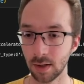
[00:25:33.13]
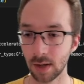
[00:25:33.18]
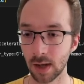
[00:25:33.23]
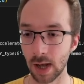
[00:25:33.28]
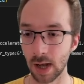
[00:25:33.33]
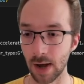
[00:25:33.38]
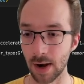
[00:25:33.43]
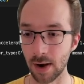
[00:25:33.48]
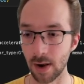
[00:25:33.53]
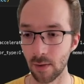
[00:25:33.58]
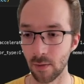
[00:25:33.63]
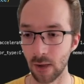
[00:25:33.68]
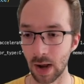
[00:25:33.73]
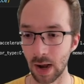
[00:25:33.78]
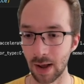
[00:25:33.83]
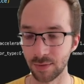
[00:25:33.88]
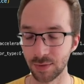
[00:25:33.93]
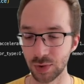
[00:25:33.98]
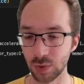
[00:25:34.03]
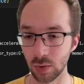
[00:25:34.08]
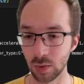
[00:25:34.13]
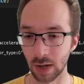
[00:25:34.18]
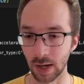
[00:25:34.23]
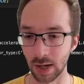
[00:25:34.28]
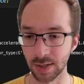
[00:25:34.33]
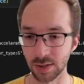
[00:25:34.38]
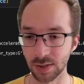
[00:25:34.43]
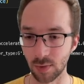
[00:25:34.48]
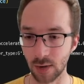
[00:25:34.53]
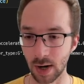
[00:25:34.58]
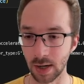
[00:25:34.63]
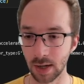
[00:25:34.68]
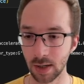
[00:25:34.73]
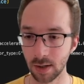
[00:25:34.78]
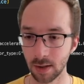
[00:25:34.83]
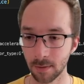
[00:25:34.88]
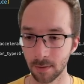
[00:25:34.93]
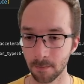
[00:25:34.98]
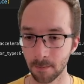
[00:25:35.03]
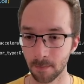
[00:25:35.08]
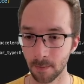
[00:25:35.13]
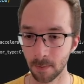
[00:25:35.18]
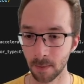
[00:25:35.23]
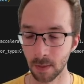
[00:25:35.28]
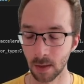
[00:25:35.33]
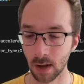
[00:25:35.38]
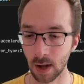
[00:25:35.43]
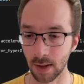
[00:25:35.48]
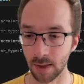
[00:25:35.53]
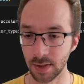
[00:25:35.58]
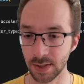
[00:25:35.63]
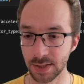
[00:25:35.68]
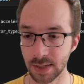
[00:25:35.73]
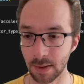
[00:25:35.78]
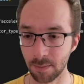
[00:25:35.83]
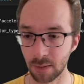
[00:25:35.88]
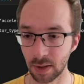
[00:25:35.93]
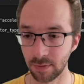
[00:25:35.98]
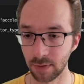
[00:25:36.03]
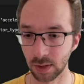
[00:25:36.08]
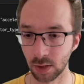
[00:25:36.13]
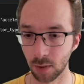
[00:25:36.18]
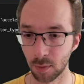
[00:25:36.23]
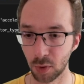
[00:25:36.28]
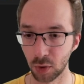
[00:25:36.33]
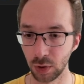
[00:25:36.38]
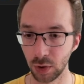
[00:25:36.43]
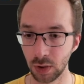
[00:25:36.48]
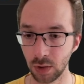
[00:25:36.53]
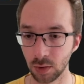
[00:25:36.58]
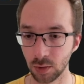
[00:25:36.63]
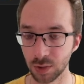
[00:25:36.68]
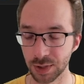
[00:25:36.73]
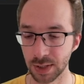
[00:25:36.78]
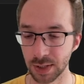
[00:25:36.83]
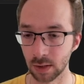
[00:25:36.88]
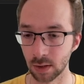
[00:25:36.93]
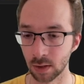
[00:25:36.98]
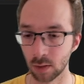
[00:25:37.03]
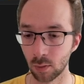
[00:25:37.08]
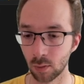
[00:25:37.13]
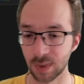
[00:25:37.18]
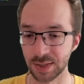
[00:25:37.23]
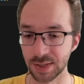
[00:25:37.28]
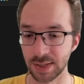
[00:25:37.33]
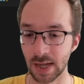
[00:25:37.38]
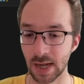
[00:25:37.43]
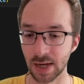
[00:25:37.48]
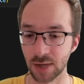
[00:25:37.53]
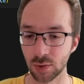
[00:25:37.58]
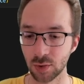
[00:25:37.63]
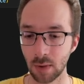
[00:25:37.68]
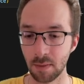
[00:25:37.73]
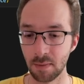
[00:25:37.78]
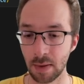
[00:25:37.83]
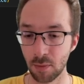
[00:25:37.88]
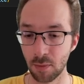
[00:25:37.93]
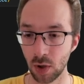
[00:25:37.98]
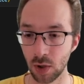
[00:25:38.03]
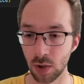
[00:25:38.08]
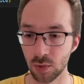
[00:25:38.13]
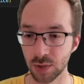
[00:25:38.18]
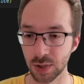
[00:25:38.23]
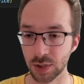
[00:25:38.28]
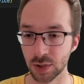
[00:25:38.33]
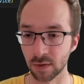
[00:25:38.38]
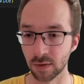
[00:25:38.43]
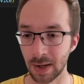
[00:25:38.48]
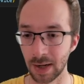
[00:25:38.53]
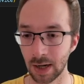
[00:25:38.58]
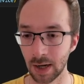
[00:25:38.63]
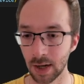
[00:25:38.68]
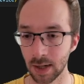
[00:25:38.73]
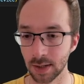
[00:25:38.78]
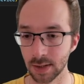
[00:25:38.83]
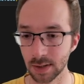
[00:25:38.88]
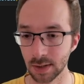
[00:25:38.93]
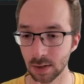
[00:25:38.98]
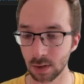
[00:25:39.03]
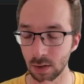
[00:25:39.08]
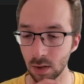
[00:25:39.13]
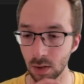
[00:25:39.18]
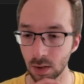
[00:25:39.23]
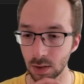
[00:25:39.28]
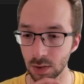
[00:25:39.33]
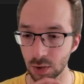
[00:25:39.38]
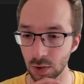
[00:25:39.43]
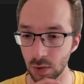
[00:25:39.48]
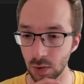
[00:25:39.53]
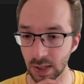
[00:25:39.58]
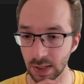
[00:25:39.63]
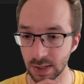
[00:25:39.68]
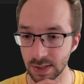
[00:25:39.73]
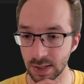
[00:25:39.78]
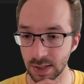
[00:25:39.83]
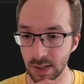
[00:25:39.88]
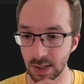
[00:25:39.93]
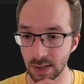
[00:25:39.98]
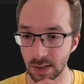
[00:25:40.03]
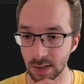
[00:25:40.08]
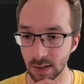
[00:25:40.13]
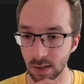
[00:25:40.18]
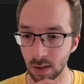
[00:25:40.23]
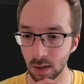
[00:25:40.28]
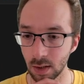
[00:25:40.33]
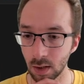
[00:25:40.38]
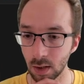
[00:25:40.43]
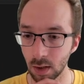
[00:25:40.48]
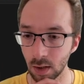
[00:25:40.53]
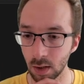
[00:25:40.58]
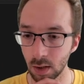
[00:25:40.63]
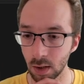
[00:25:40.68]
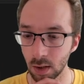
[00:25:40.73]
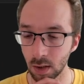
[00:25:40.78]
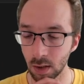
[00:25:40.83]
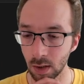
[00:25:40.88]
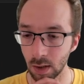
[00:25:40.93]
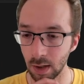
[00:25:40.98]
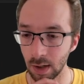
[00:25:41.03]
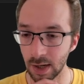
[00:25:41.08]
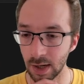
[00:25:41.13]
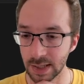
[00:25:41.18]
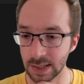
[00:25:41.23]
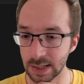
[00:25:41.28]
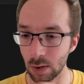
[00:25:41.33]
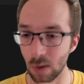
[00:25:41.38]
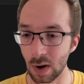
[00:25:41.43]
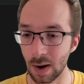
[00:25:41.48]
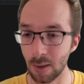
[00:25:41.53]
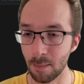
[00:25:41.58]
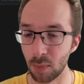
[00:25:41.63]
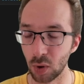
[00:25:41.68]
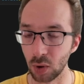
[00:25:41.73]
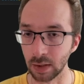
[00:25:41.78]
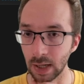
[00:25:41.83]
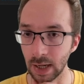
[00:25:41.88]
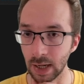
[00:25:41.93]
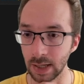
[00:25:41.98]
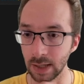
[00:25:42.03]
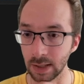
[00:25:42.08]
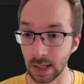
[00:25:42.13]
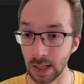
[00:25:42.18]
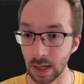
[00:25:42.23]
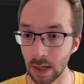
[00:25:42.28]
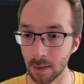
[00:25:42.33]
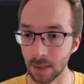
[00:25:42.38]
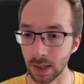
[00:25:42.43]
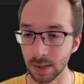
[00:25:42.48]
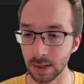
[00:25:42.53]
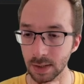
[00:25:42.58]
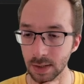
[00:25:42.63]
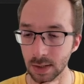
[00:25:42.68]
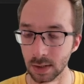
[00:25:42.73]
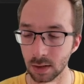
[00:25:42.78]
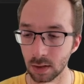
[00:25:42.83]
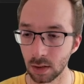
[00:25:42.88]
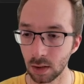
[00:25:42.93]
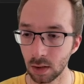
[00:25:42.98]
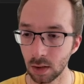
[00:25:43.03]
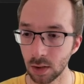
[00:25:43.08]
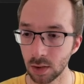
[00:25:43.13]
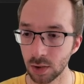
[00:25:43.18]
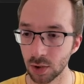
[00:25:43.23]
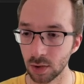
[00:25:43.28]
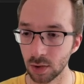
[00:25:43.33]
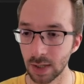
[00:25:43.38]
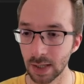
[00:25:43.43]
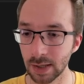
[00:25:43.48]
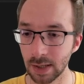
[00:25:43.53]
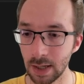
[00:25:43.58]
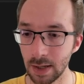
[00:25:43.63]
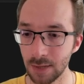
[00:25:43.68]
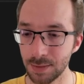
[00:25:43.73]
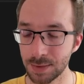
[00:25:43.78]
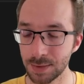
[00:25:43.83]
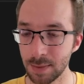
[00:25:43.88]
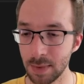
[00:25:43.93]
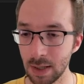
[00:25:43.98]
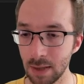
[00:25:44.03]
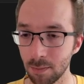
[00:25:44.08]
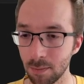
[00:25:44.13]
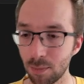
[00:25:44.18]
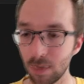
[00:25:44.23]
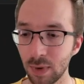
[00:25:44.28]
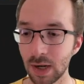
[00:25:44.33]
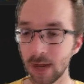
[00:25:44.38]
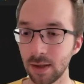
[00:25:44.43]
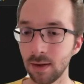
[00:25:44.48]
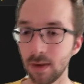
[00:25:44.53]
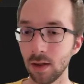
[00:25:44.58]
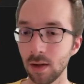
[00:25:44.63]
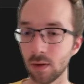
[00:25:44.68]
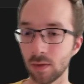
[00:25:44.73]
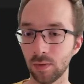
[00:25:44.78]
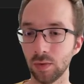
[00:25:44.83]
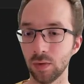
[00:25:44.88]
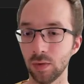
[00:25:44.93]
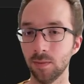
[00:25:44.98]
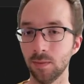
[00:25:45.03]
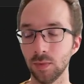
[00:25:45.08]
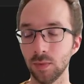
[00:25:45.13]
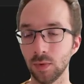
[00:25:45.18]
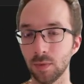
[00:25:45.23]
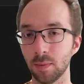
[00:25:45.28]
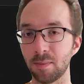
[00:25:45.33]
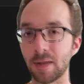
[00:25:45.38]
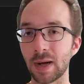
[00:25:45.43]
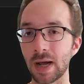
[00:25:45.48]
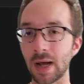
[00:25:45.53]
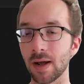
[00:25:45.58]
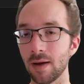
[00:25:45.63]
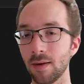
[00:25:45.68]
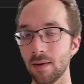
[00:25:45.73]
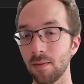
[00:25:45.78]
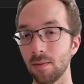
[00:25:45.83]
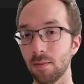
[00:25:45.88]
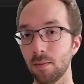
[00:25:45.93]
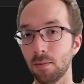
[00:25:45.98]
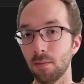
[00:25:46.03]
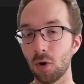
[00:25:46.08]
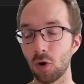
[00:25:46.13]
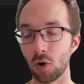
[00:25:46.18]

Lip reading: And now we have 2 clients running, and this is a perfect opportunity to see what's the actual memory usage of my clients. So you can see it's less than 1.8 gigabytes. So that leaves me plenty of room to pack more